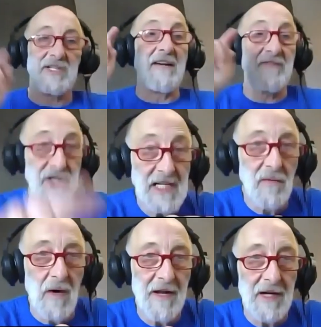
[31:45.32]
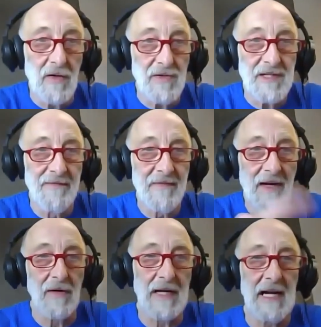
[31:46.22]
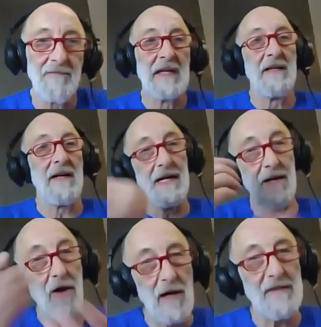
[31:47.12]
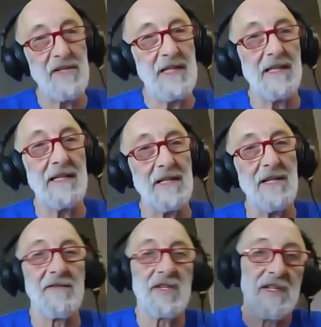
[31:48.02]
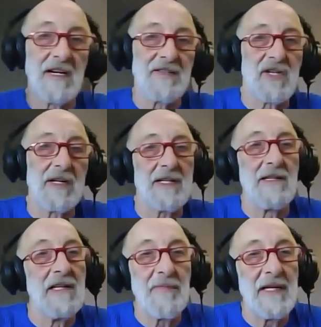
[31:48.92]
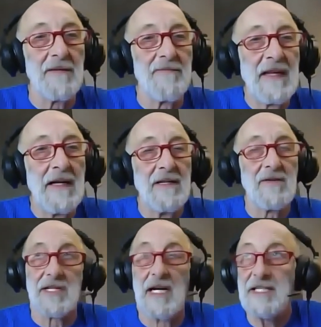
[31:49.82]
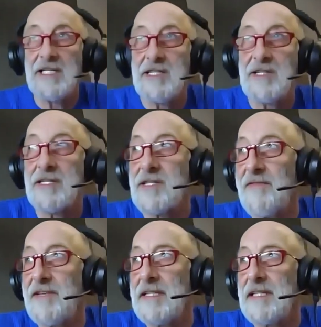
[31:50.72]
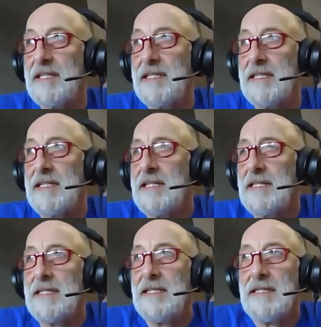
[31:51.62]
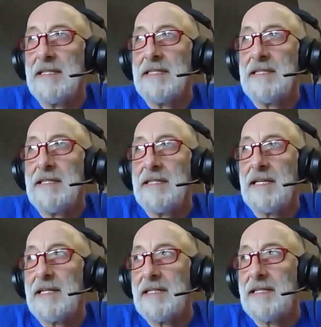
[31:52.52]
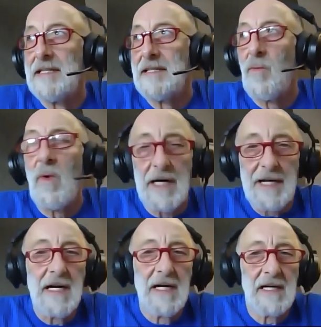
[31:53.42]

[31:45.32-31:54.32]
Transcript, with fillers: I've seen one of those, okay? I know I've seen this. I saw it in Olympia. It was 1971.